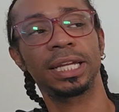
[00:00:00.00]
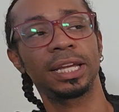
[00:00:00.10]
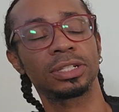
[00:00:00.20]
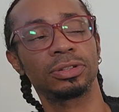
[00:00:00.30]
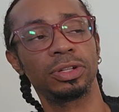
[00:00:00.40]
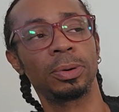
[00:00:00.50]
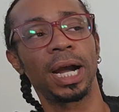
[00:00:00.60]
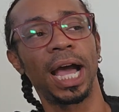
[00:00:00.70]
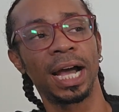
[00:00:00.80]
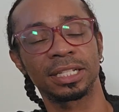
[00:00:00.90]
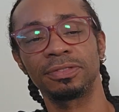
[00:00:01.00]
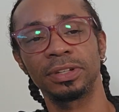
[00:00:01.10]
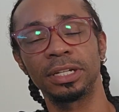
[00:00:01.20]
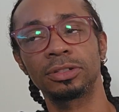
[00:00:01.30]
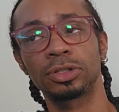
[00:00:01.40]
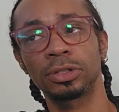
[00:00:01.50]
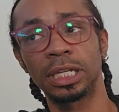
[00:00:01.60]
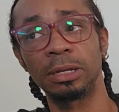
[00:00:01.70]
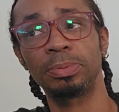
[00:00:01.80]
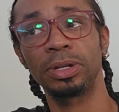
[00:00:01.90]
Cancer, you are actively
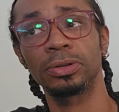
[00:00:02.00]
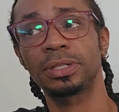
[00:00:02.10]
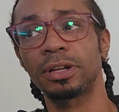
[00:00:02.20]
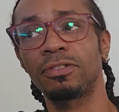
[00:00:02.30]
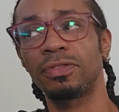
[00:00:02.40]
keeping yourself